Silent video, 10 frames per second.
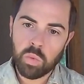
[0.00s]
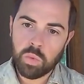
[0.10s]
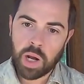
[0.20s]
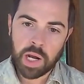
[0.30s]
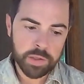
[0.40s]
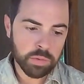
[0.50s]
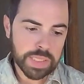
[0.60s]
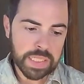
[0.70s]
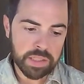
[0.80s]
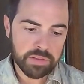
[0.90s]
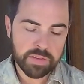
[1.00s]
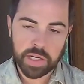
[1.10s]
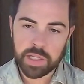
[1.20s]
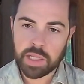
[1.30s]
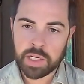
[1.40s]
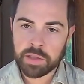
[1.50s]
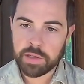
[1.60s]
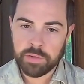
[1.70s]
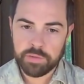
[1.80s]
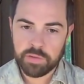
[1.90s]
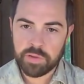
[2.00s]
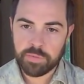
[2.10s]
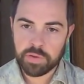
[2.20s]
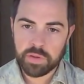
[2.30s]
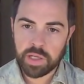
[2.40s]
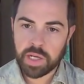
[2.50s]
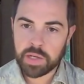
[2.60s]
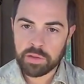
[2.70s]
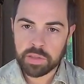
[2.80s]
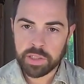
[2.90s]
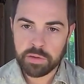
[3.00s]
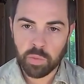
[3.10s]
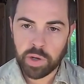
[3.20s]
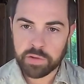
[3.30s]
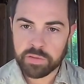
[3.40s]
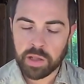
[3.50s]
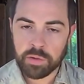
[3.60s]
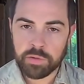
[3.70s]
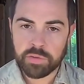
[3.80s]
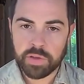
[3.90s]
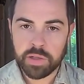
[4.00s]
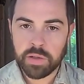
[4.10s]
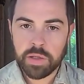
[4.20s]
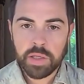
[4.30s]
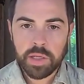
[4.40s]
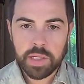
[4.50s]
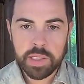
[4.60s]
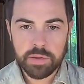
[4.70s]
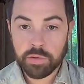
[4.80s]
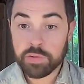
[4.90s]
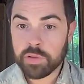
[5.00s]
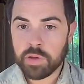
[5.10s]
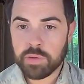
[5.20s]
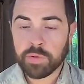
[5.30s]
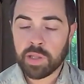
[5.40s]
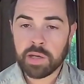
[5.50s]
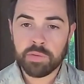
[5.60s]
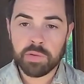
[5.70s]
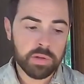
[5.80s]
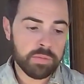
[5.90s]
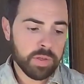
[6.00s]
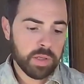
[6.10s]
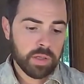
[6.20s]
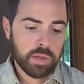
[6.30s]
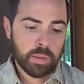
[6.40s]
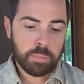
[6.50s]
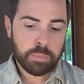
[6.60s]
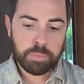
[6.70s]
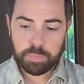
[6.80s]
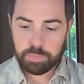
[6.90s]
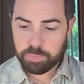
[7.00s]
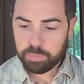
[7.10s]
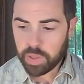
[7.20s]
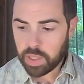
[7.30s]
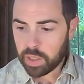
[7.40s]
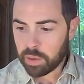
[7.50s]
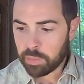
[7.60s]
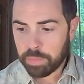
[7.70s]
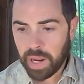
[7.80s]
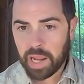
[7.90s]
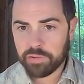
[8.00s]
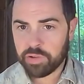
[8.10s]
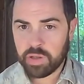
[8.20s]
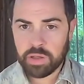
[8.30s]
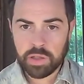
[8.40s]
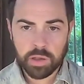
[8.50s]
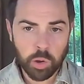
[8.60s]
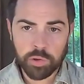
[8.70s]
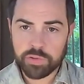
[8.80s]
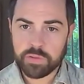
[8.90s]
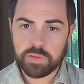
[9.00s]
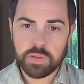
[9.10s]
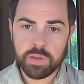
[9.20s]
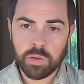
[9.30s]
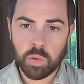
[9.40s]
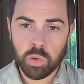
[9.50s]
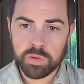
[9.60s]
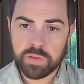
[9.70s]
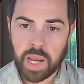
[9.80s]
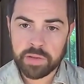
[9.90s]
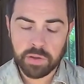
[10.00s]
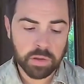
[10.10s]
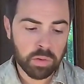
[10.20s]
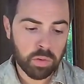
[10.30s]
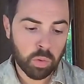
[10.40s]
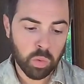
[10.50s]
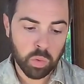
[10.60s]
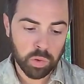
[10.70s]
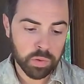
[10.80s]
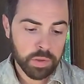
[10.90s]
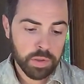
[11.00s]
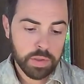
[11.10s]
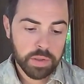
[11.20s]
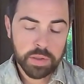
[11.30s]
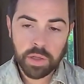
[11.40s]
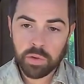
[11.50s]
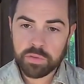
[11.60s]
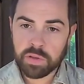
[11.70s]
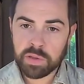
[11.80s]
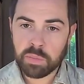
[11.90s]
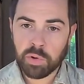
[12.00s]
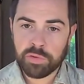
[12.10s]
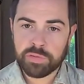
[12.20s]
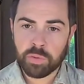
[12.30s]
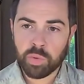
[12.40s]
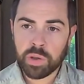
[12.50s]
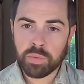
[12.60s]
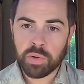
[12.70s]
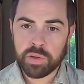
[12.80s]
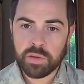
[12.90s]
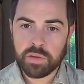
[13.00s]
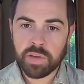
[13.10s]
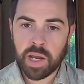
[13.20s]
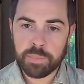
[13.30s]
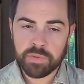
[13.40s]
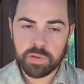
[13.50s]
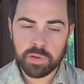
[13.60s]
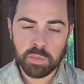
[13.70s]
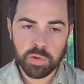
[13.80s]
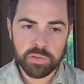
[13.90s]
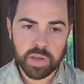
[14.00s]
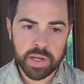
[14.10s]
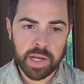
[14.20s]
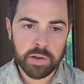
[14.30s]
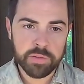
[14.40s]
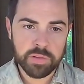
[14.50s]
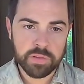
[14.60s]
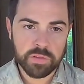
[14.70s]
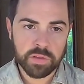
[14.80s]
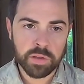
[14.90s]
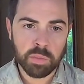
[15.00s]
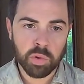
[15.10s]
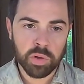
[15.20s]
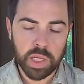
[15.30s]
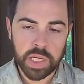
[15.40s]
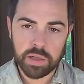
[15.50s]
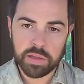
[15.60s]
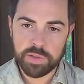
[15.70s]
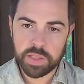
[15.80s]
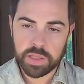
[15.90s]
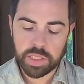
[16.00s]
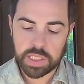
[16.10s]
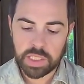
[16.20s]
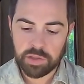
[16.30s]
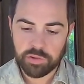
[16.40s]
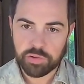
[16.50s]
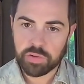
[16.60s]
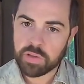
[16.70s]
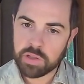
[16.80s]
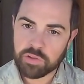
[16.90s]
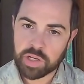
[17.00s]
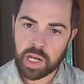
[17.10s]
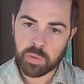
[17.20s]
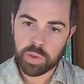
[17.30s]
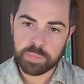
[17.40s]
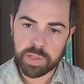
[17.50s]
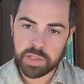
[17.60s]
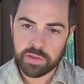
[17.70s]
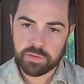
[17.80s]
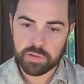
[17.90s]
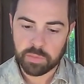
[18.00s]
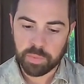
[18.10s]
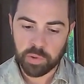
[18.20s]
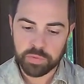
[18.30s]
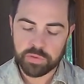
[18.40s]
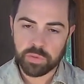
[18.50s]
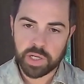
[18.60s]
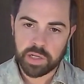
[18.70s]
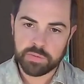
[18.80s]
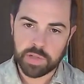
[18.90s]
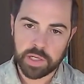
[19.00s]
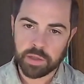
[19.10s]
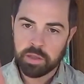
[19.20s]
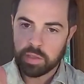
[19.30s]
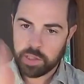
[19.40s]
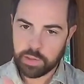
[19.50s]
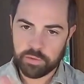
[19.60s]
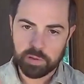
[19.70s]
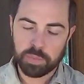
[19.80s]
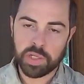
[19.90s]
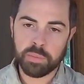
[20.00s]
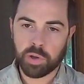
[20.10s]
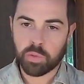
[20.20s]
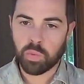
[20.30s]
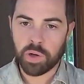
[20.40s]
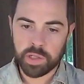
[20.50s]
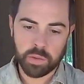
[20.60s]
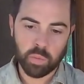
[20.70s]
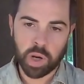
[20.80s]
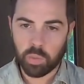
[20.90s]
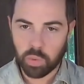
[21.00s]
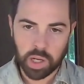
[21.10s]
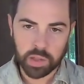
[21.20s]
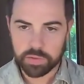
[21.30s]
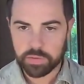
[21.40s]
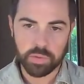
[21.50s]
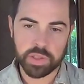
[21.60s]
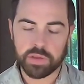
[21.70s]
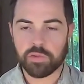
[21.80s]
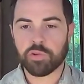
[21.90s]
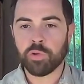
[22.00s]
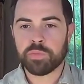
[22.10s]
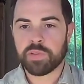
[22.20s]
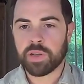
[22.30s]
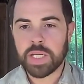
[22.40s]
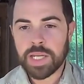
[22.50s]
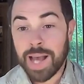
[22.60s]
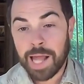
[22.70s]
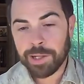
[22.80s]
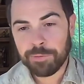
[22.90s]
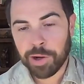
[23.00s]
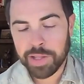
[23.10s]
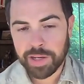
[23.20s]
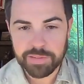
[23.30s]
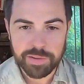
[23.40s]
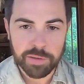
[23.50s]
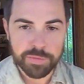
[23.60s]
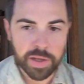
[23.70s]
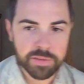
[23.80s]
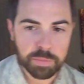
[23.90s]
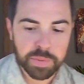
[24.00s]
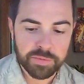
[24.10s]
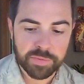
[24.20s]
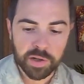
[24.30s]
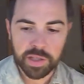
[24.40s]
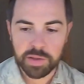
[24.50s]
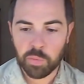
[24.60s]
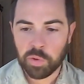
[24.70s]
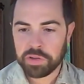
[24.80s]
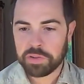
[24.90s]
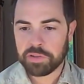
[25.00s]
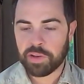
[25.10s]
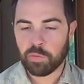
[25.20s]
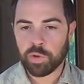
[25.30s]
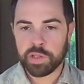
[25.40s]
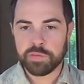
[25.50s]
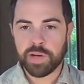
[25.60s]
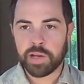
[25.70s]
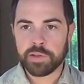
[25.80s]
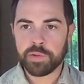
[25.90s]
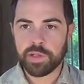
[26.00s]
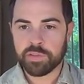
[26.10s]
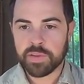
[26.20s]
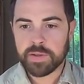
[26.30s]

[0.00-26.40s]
how you lead second line leaders is different than how you lead direct sellers. And there's a different level of passion and urgency or tactical, or, it's a little more cerebral at the top. It's a little more psychologist. It's a little more like of a thinking strategic. How do we play this, as opposed to kind of like, here's the playbook, run it, rah, rah, let's go get the troops. And I love all that stuff. That's been fun. I think one of the things I really valued is